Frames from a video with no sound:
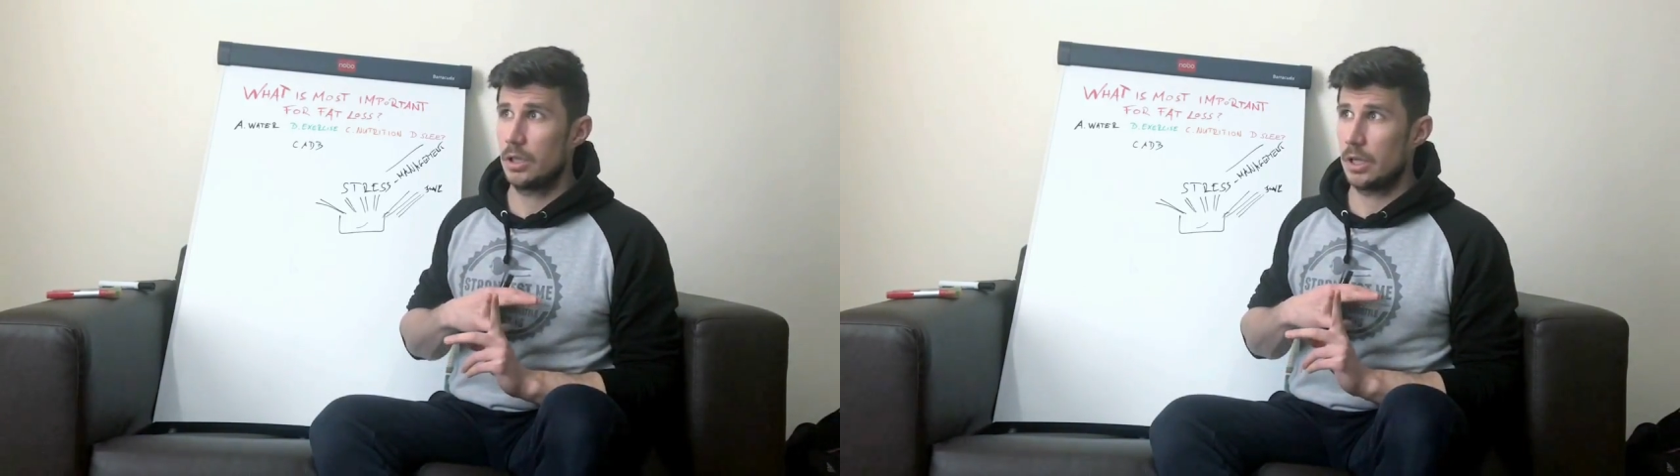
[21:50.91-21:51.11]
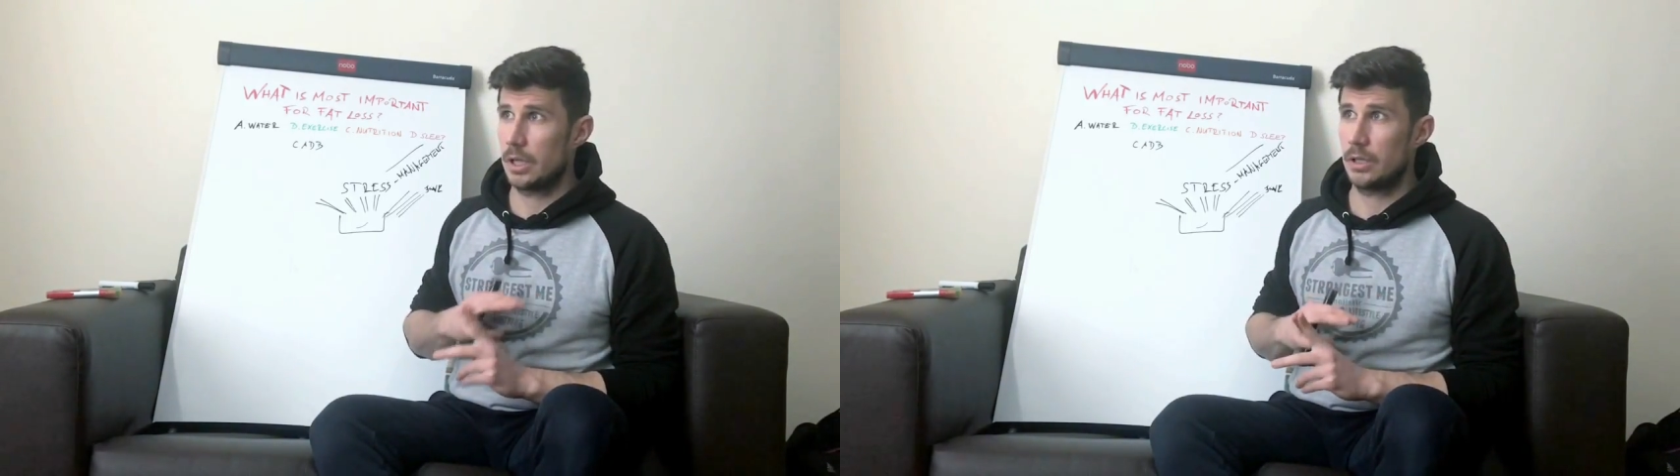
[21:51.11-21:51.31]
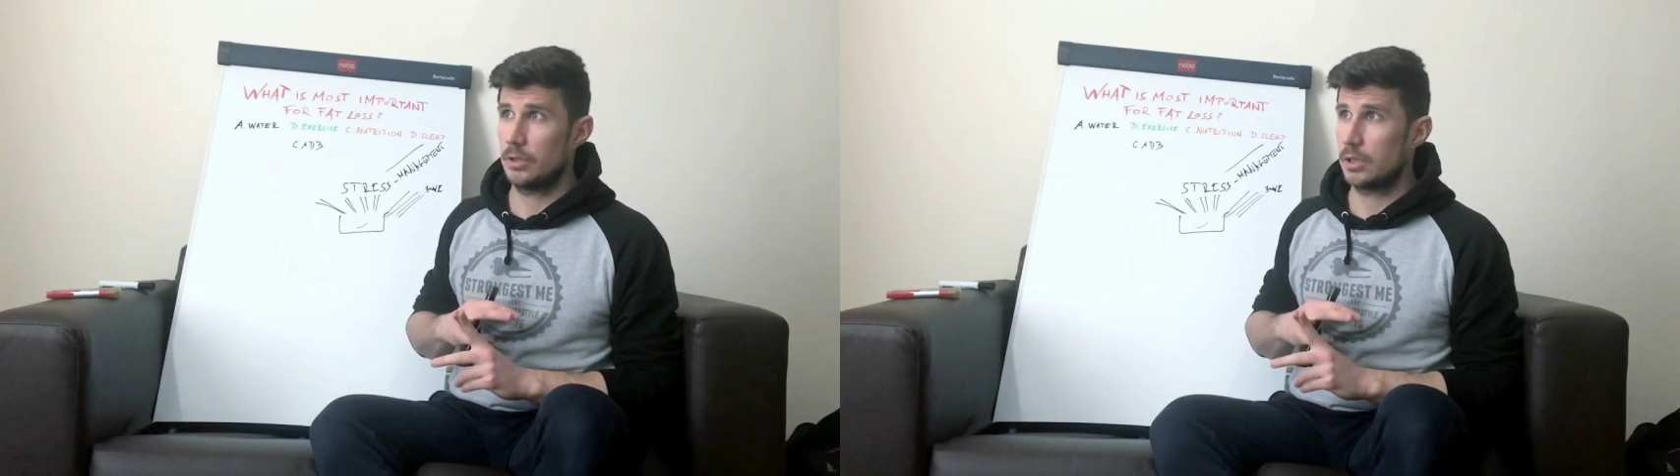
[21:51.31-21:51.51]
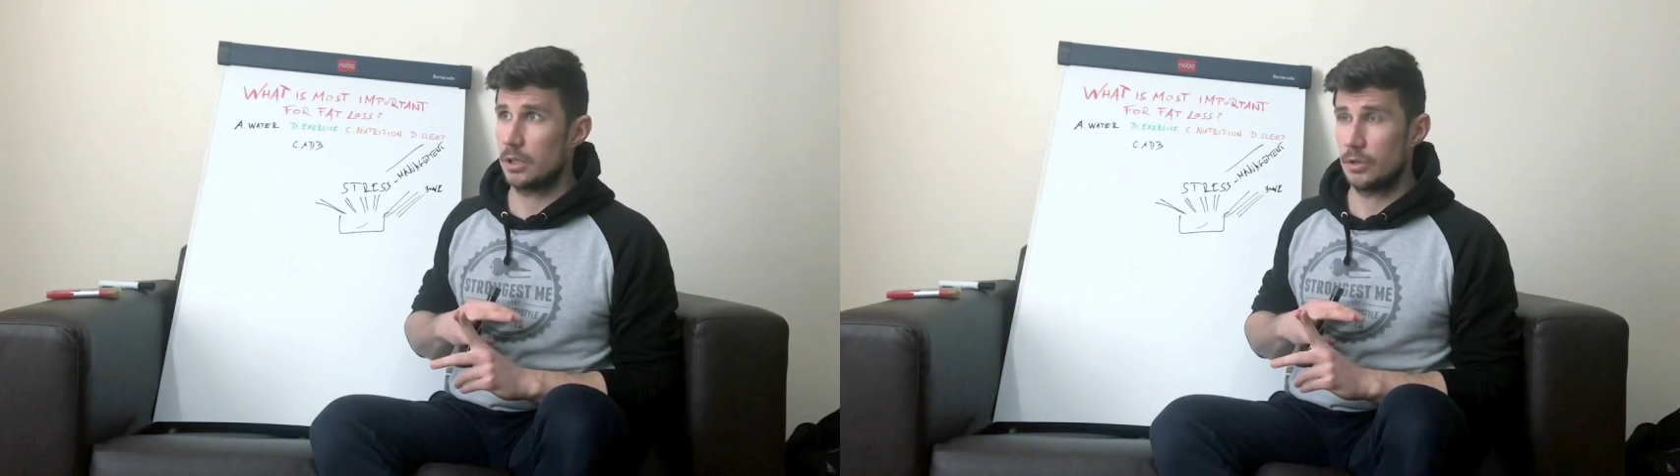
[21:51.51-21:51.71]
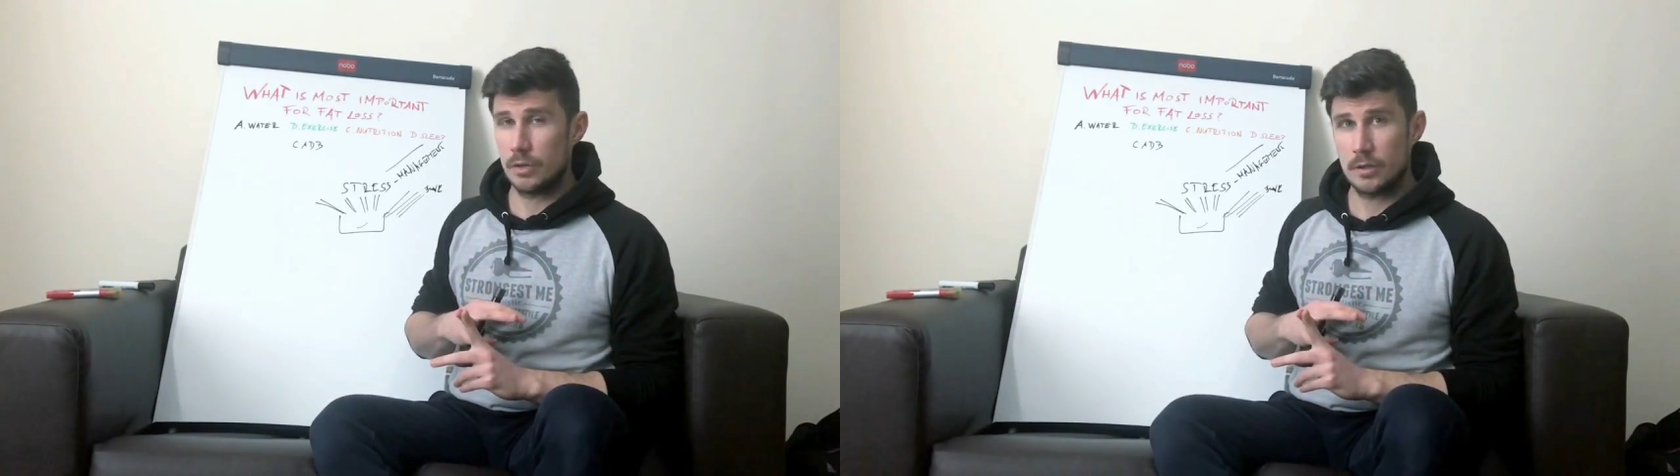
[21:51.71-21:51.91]
again, you
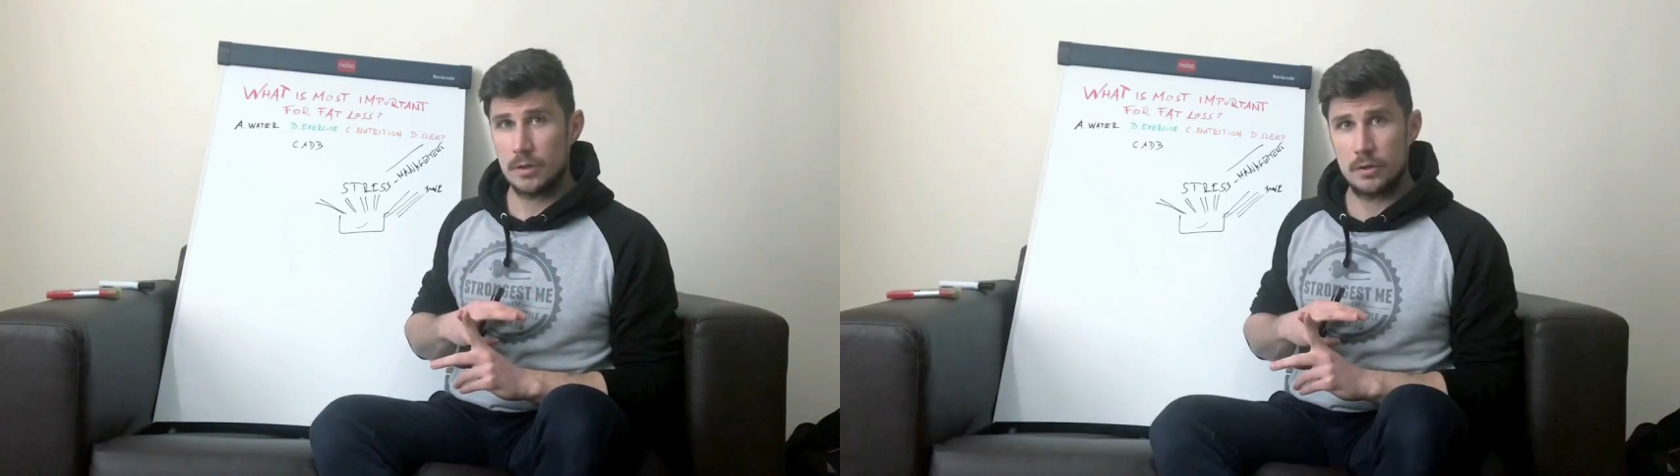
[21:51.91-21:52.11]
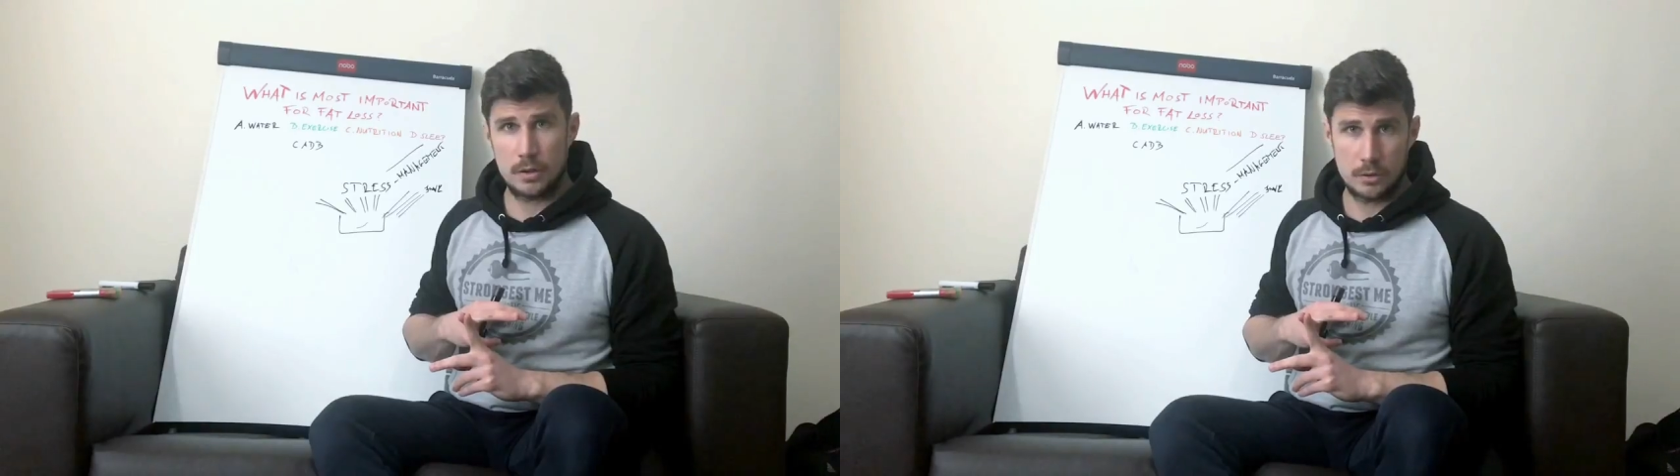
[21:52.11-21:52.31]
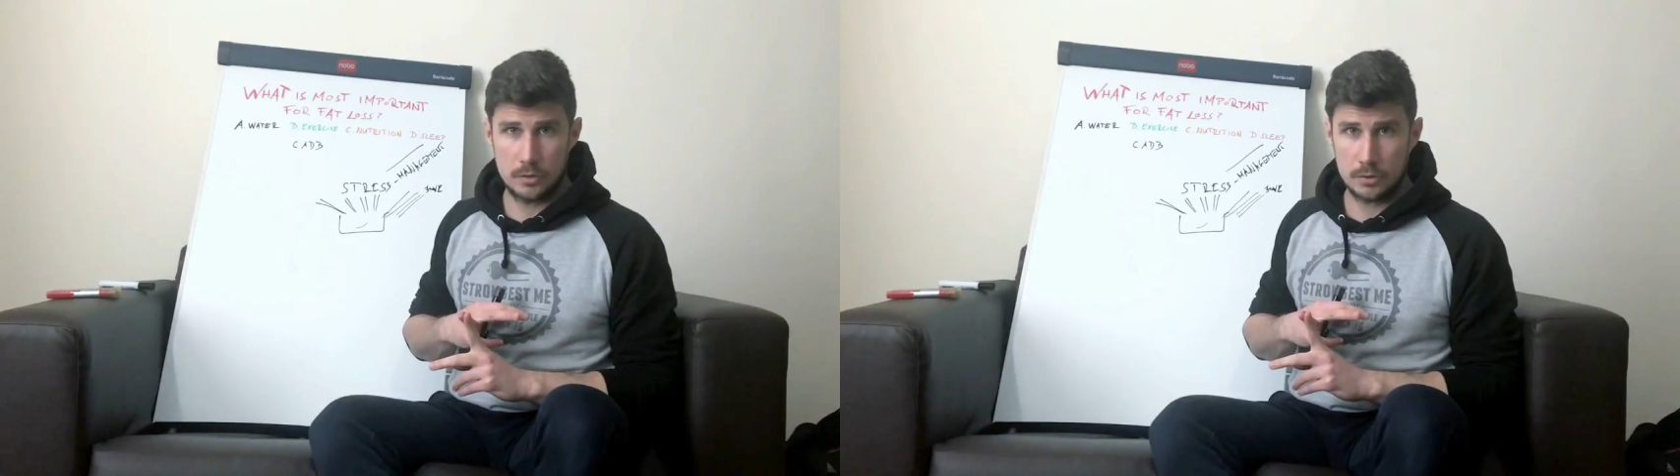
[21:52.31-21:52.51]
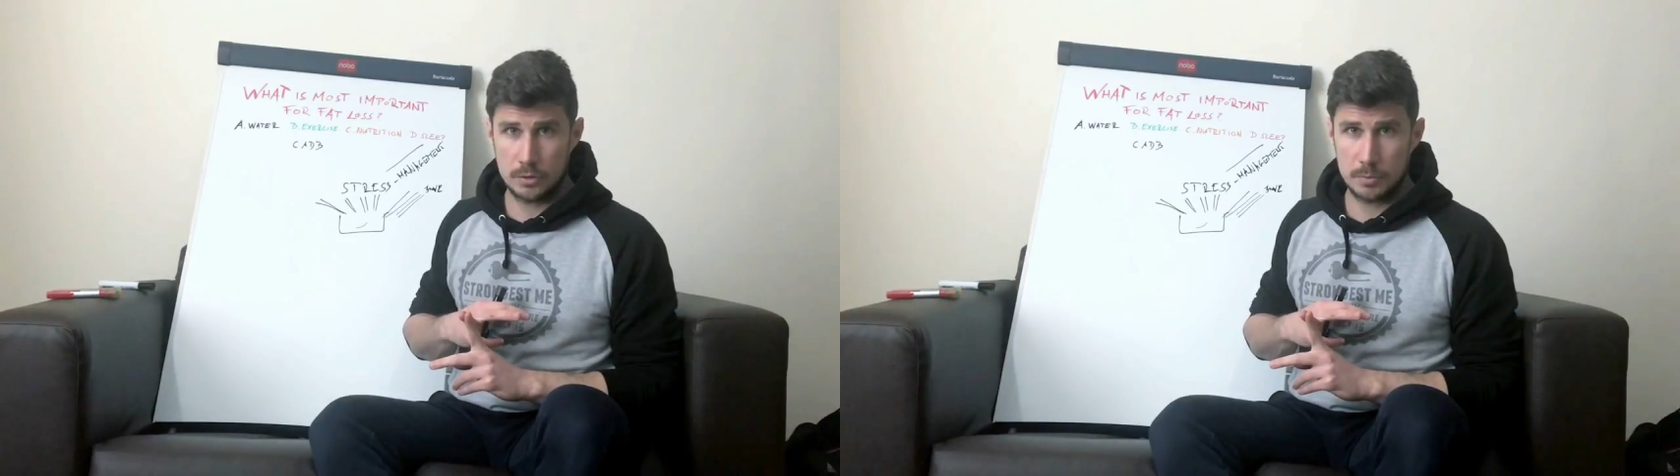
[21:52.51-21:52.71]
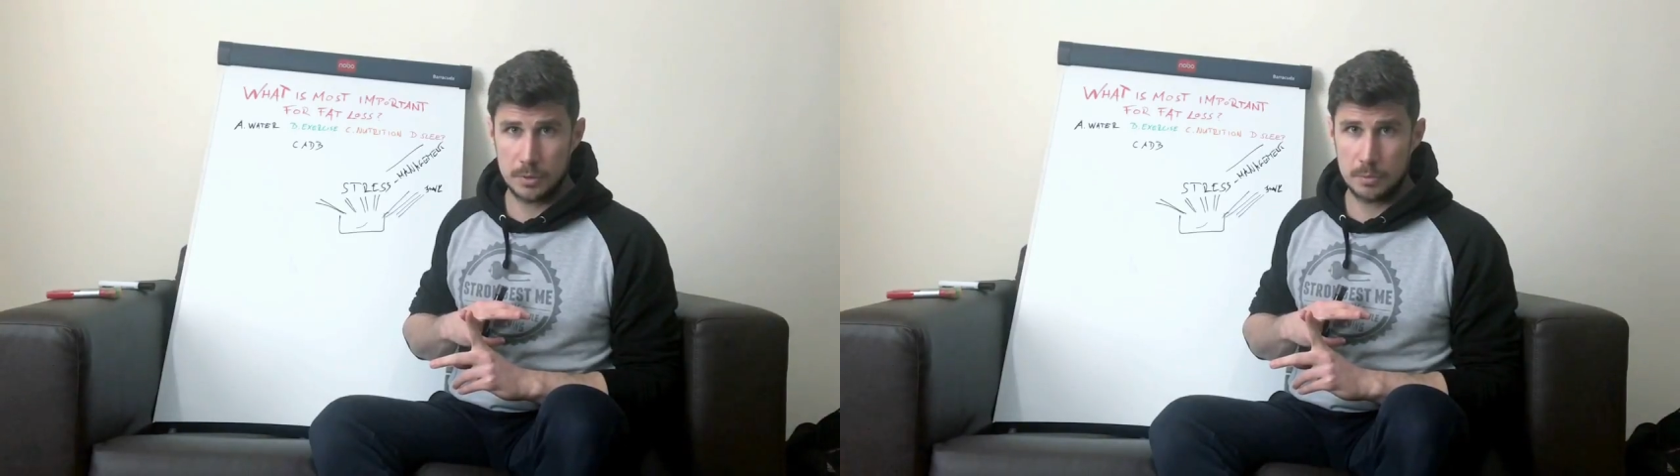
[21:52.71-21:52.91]
can address it, you can talk
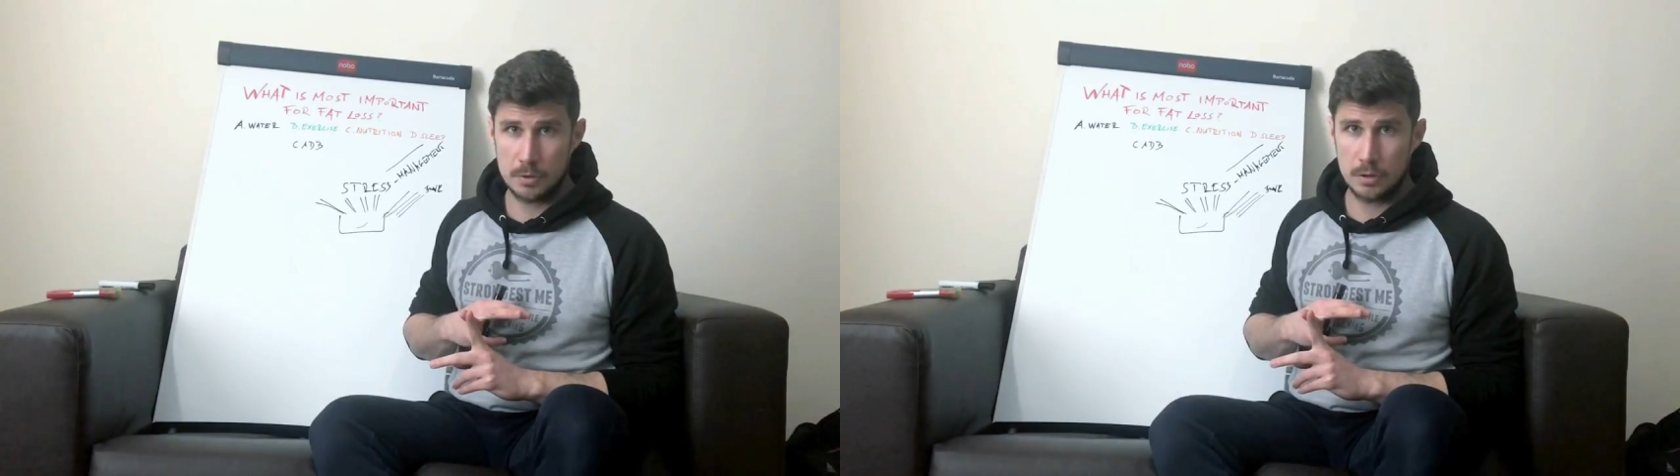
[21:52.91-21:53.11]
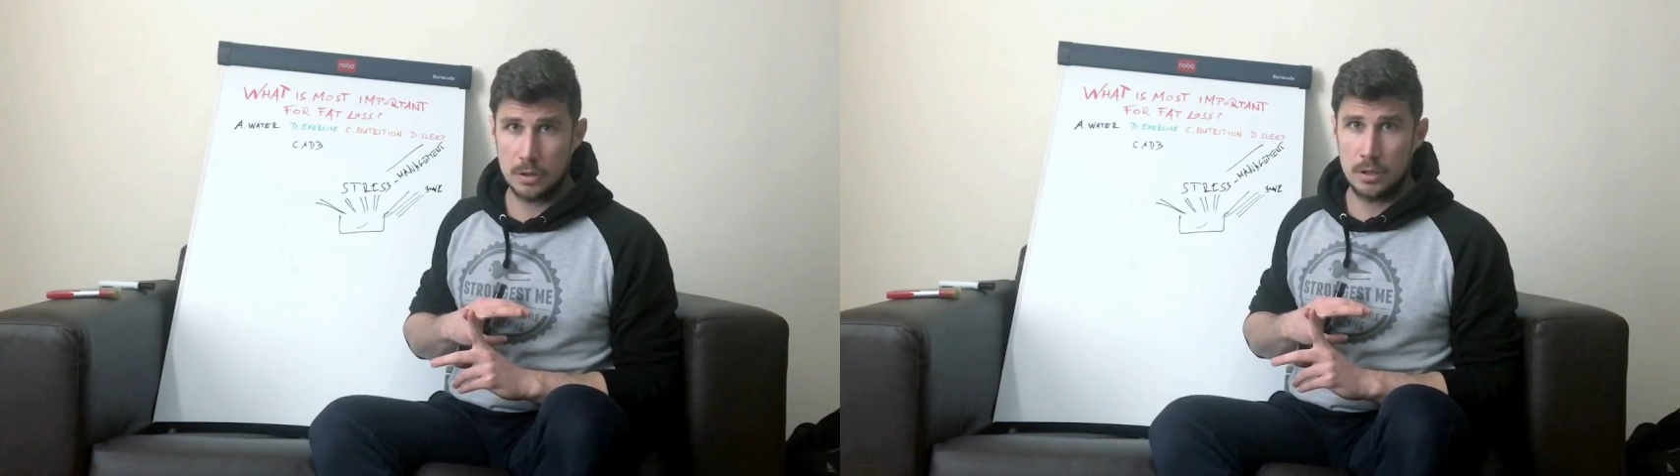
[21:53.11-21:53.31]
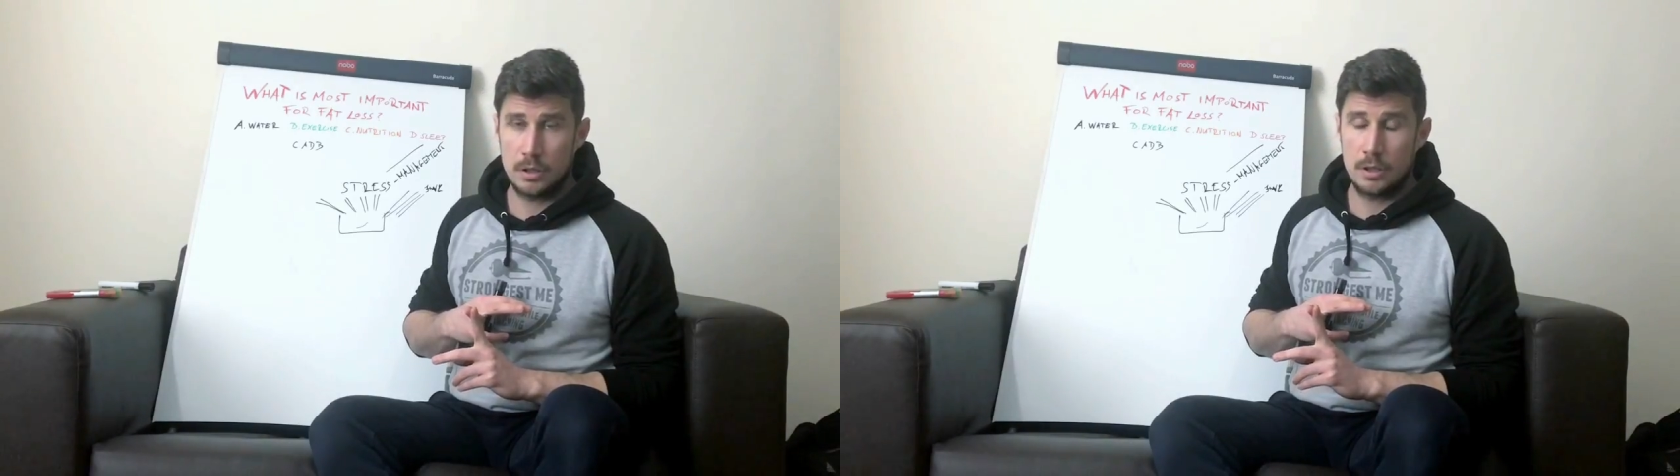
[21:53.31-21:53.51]
to people,